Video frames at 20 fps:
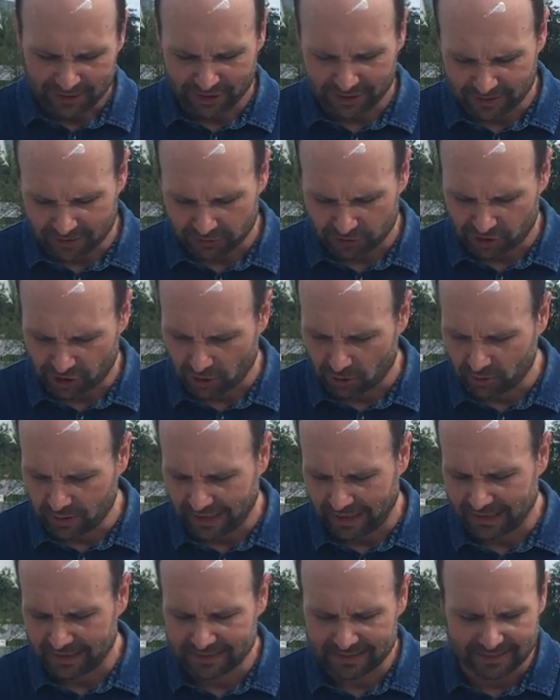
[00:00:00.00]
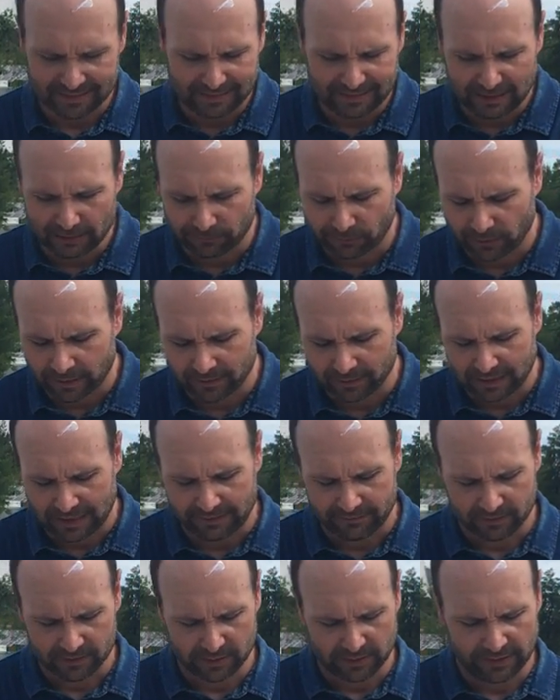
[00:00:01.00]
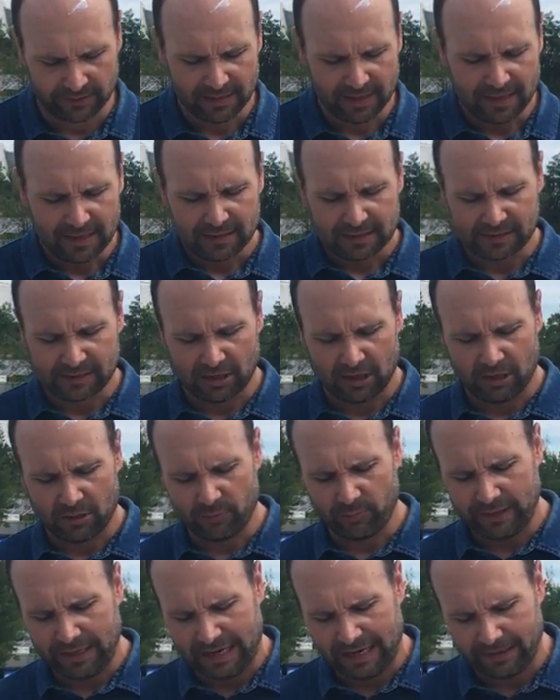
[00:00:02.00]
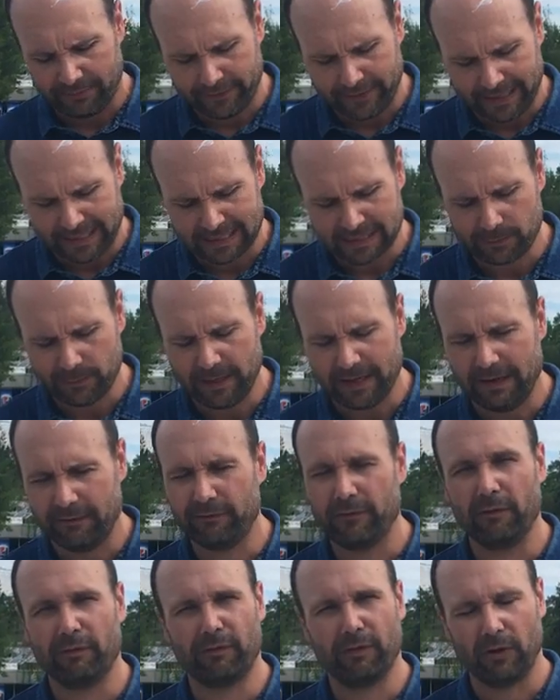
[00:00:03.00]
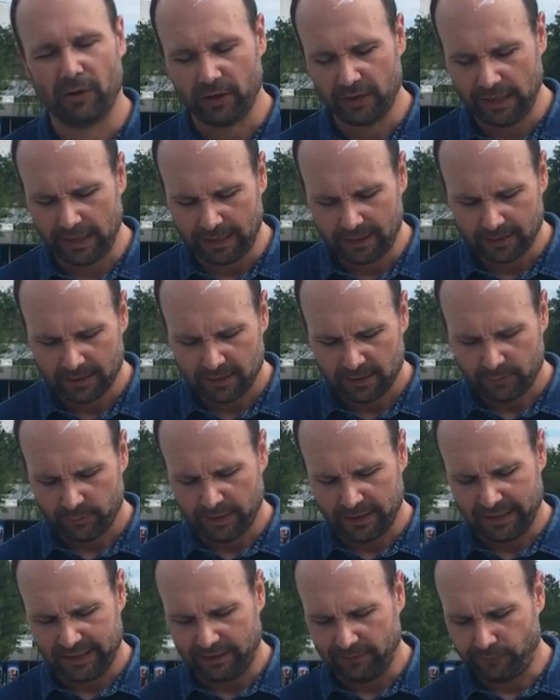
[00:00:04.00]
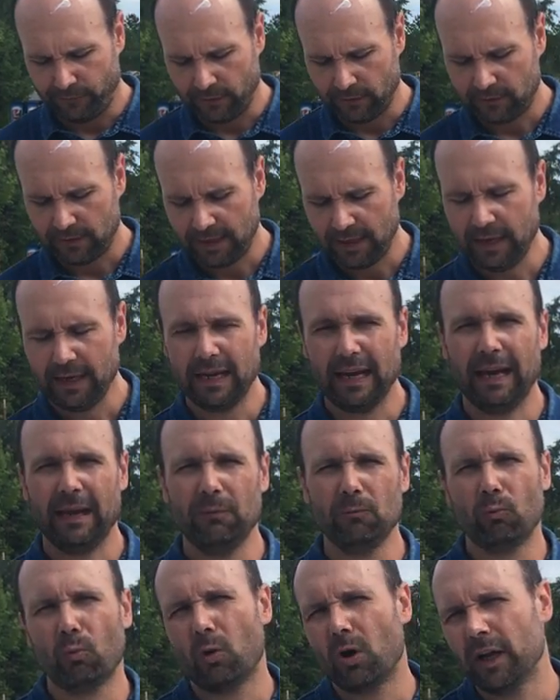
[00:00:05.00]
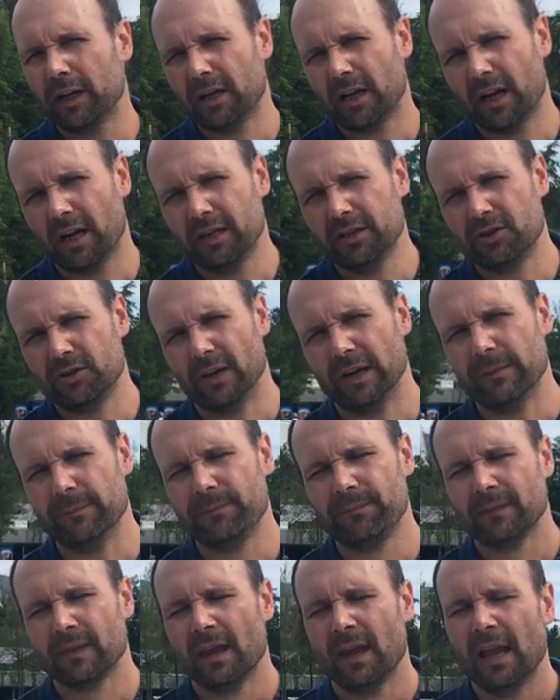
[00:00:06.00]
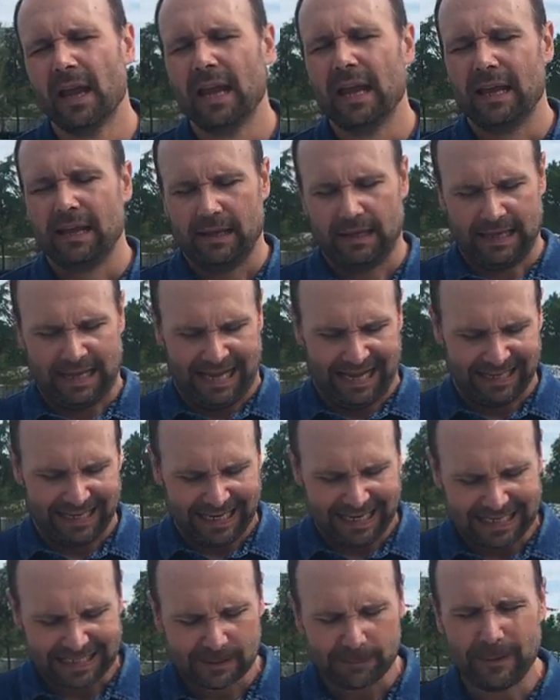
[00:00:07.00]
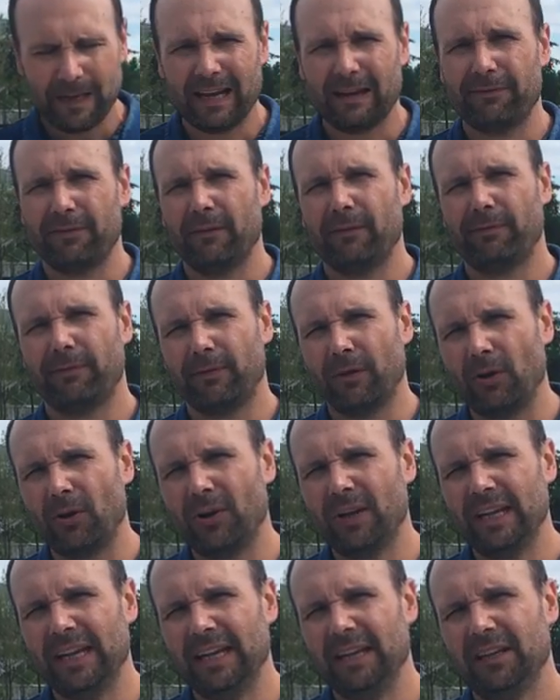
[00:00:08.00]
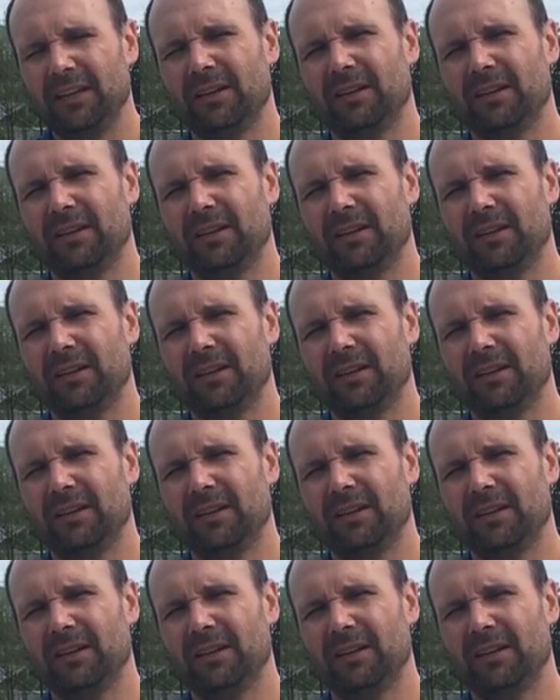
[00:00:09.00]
just to showcase the different levels of. So we have an SPF 30, we got a 50, and 100. At SPF 30,